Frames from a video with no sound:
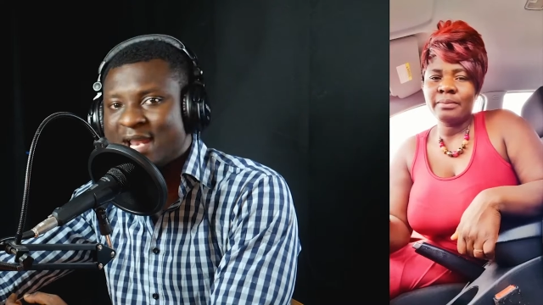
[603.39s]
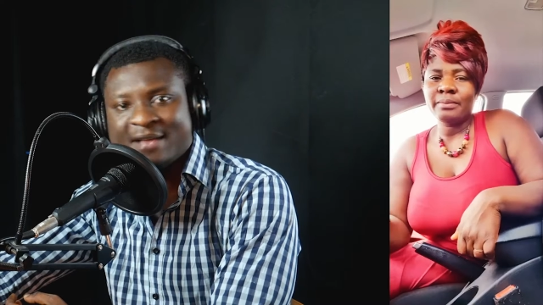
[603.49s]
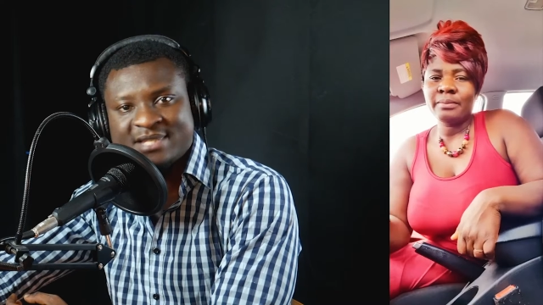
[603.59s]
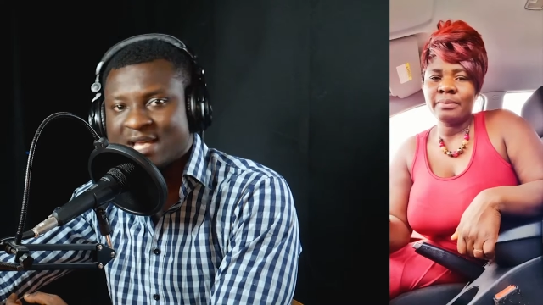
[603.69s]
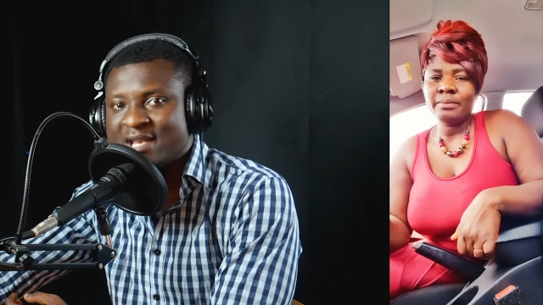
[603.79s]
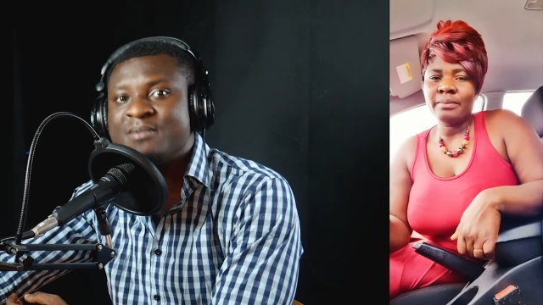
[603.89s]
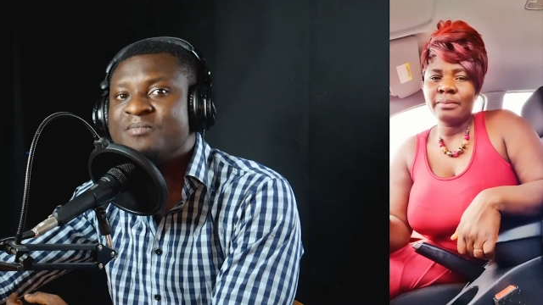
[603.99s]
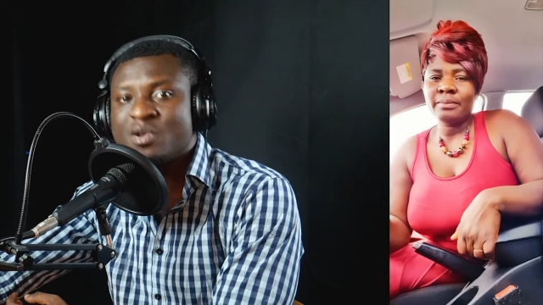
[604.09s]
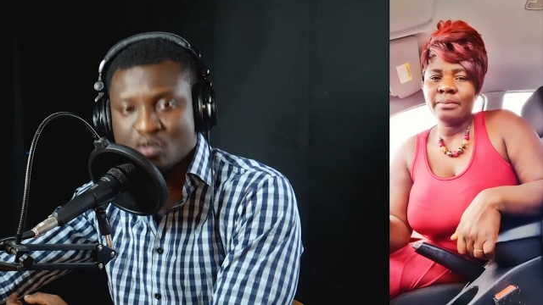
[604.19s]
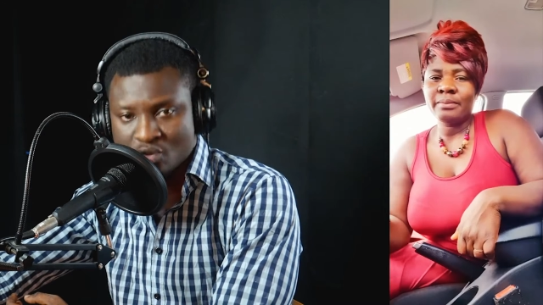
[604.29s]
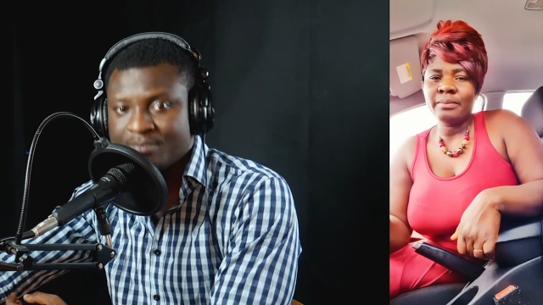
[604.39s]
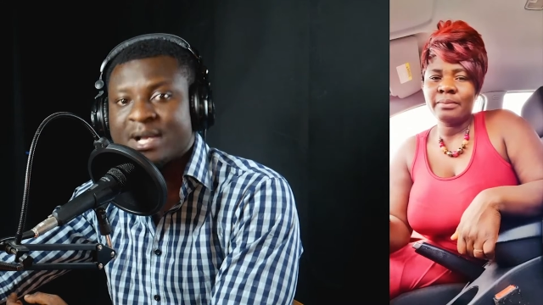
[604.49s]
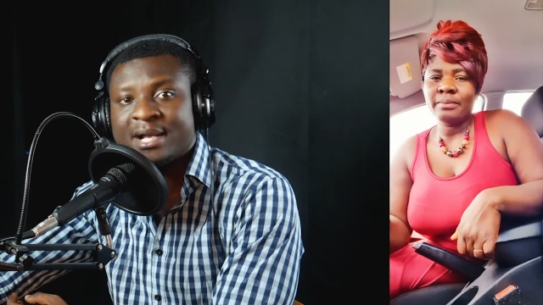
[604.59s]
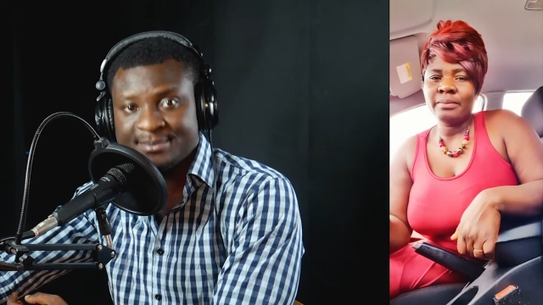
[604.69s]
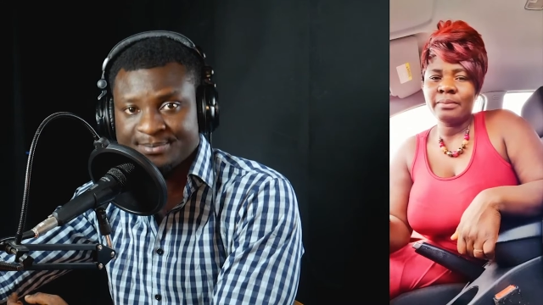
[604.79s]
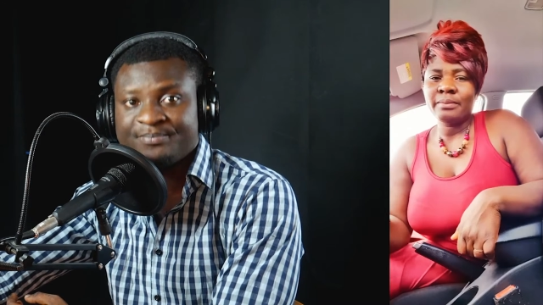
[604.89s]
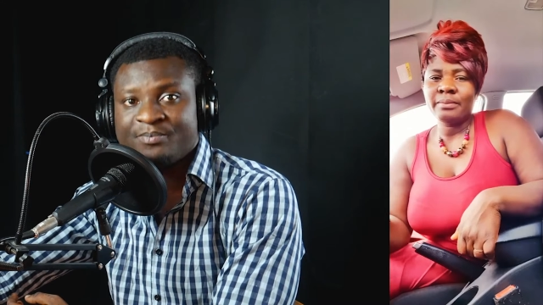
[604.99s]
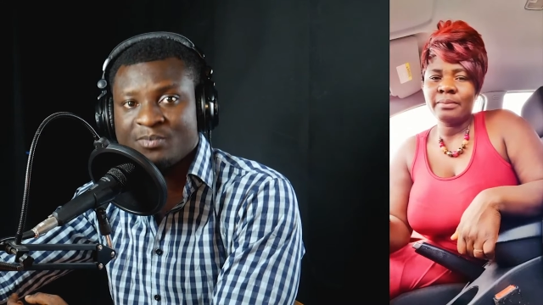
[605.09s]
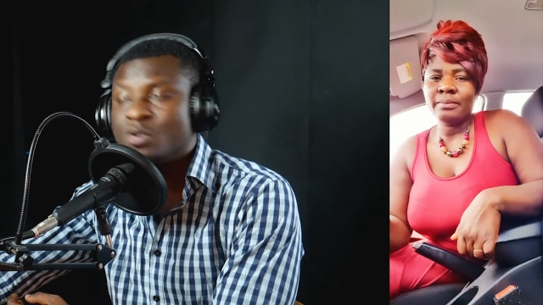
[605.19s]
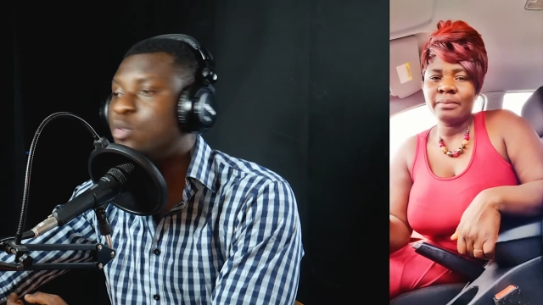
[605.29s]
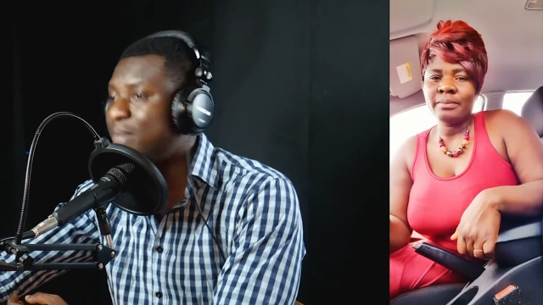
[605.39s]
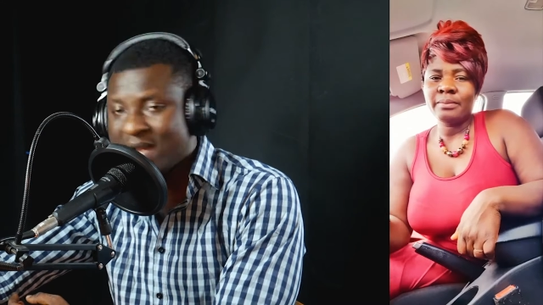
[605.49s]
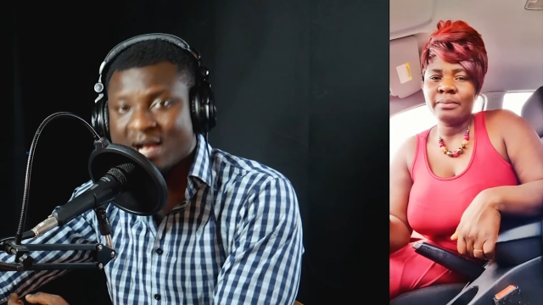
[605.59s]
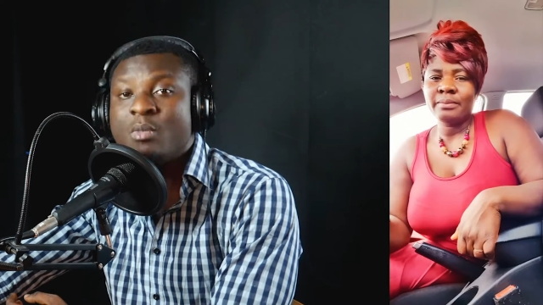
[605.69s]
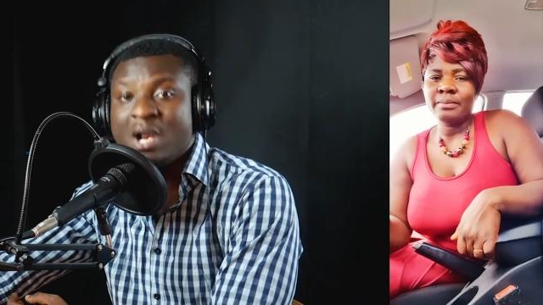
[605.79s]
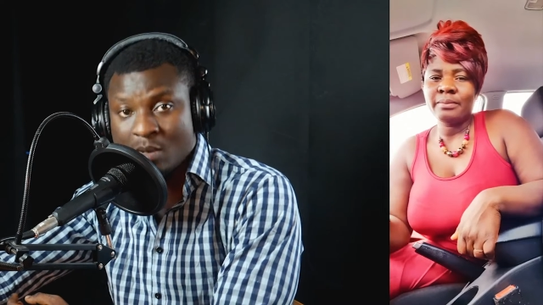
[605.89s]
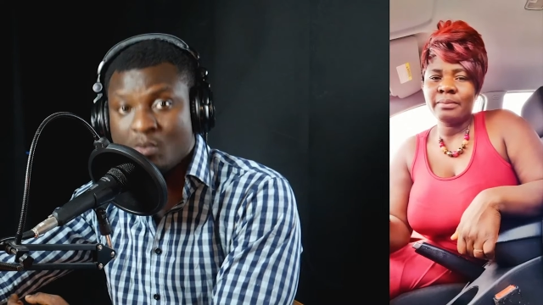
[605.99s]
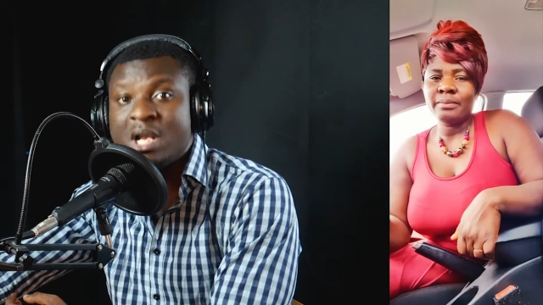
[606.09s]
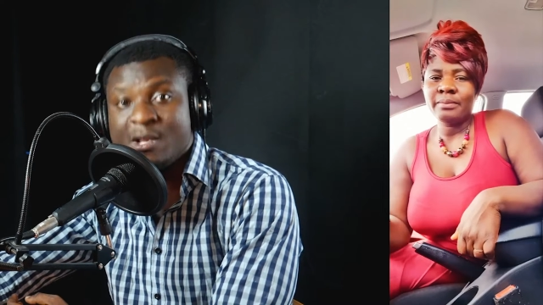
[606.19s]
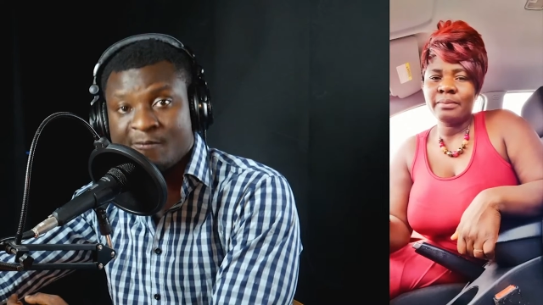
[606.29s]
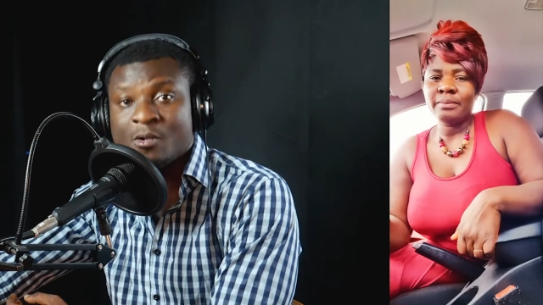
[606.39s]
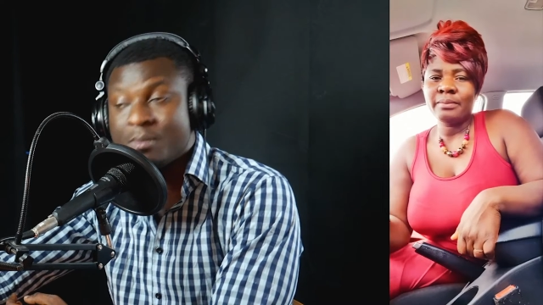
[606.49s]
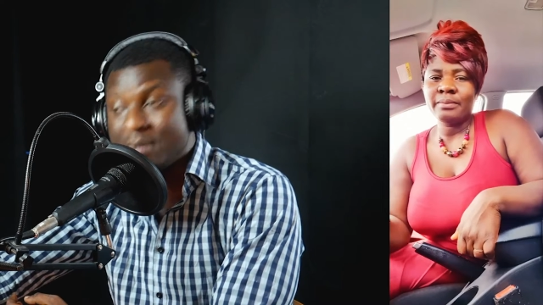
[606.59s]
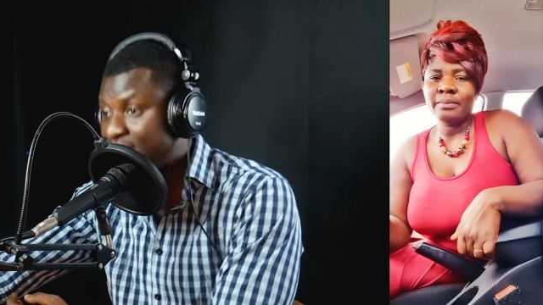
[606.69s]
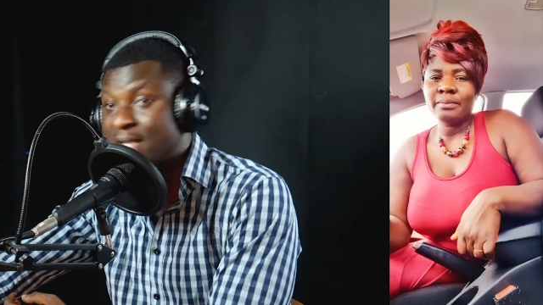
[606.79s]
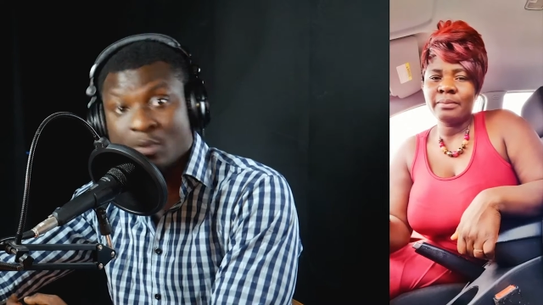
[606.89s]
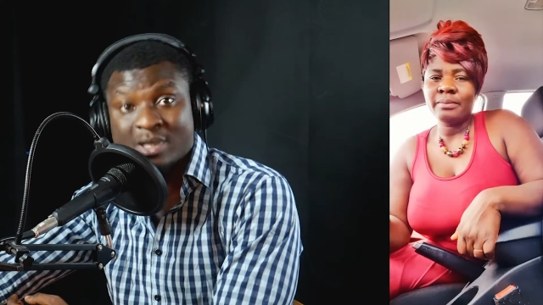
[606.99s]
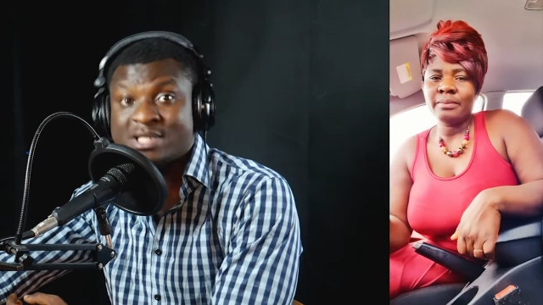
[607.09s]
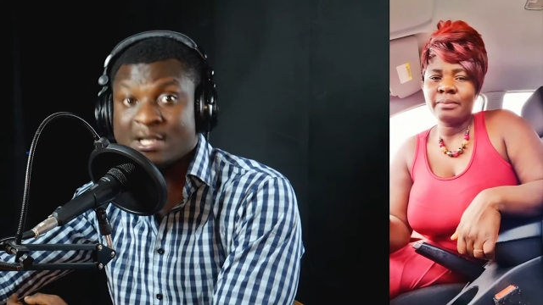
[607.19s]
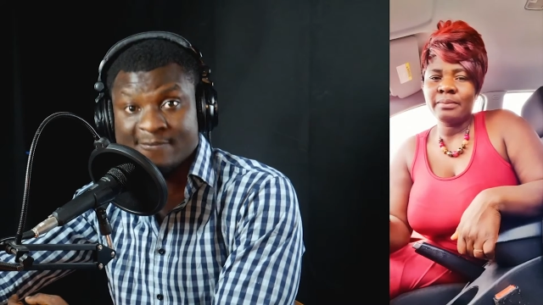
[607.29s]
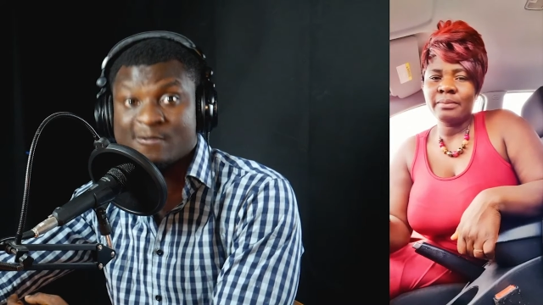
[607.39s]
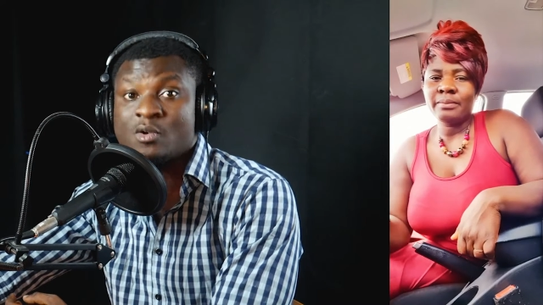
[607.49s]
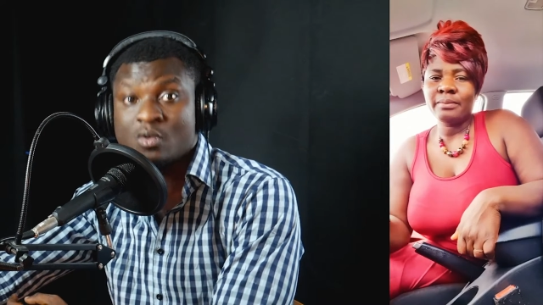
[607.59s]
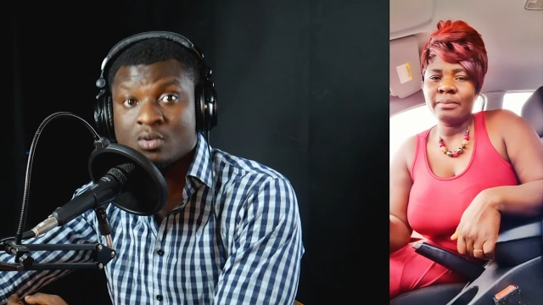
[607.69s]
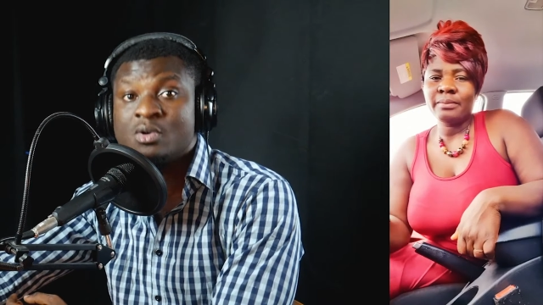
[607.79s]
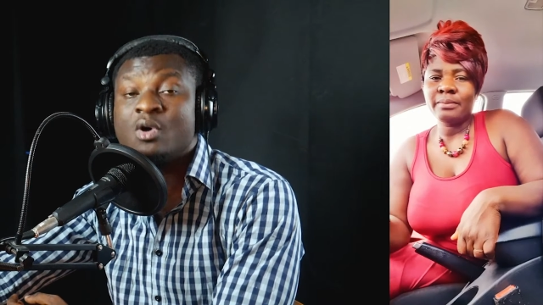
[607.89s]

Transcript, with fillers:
Speaker 1: lifestyle na mpekunu pa. Ubenya mwele for ubenya san kwasiafo no.